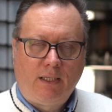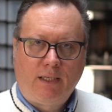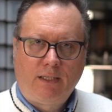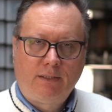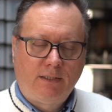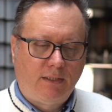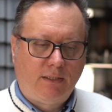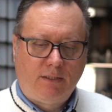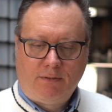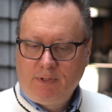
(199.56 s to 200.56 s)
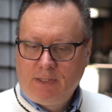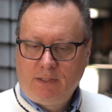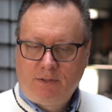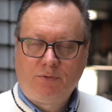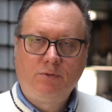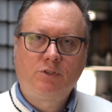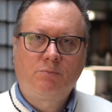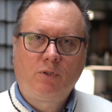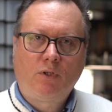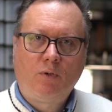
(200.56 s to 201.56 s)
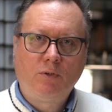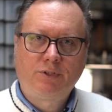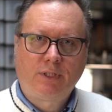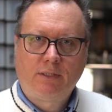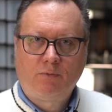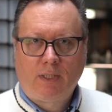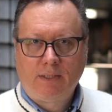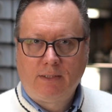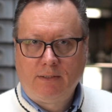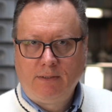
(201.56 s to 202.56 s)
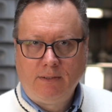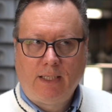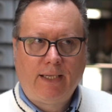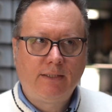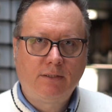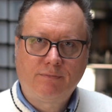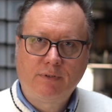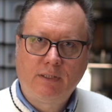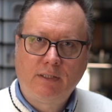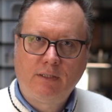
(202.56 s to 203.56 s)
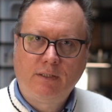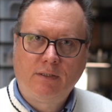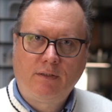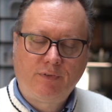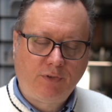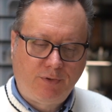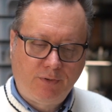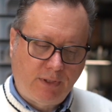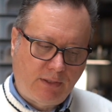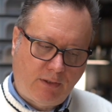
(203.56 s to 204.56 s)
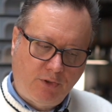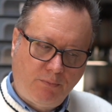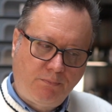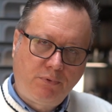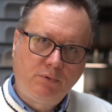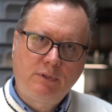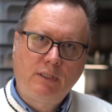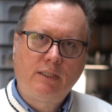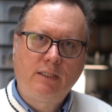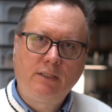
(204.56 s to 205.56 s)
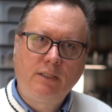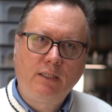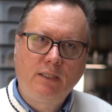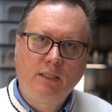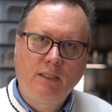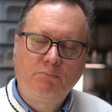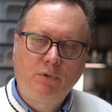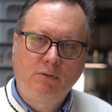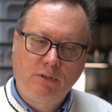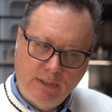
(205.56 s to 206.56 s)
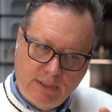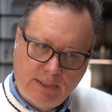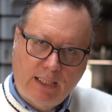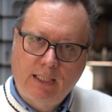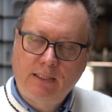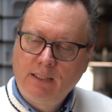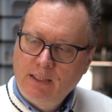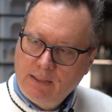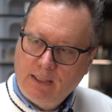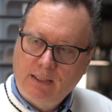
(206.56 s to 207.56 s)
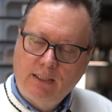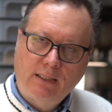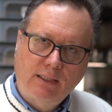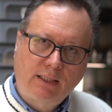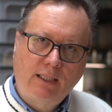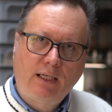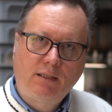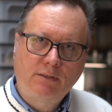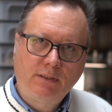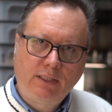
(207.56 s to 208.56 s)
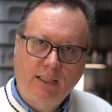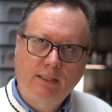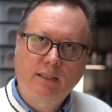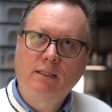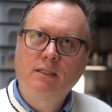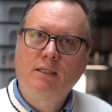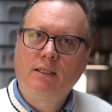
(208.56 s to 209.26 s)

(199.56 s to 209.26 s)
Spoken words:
and with two small holes at the end of the tube, and then you put a ball inside, then another get out and the other